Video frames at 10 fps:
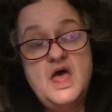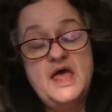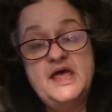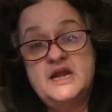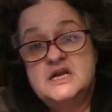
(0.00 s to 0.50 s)

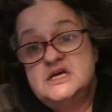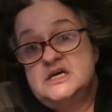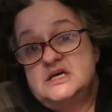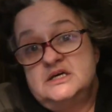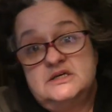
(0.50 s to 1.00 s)
and,
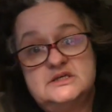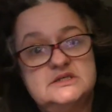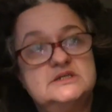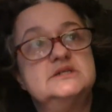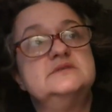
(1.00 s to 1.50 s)
uh,
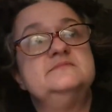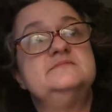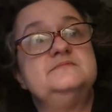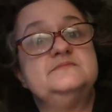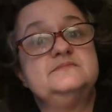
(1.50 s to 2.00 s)

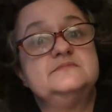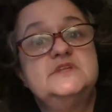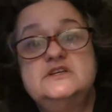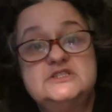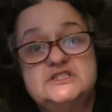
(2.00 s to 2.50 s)

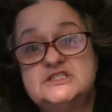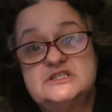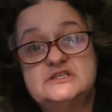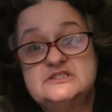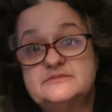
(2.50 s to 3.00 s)
you know, she
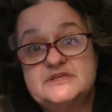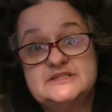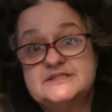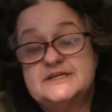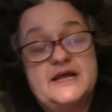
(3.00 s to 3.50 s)
just looked at me
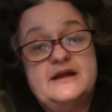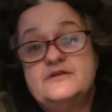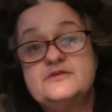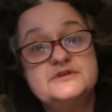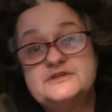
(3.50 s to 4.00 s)
and said, I
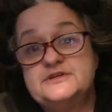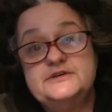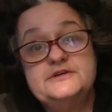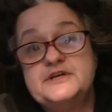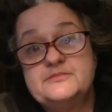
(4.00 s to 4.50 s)
don't know what to
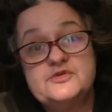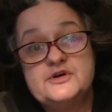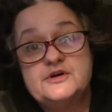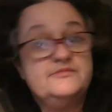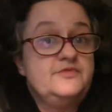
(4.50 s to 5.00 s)
do
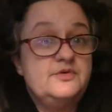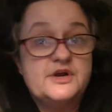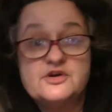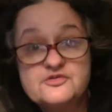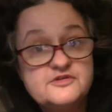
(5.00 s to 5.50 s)
anymore. You
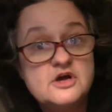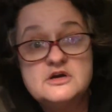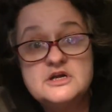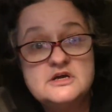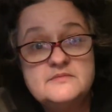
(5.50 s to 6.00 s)
want to go to
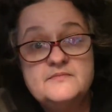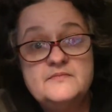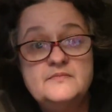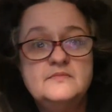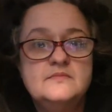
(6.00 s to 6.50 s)
Florida?
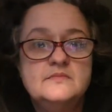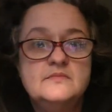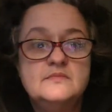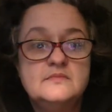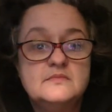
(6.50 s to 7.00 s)

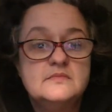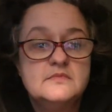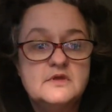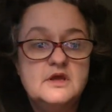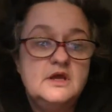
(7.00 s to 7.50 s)

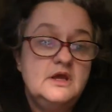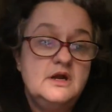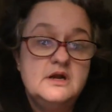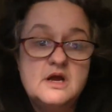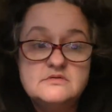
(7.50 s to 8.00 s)
And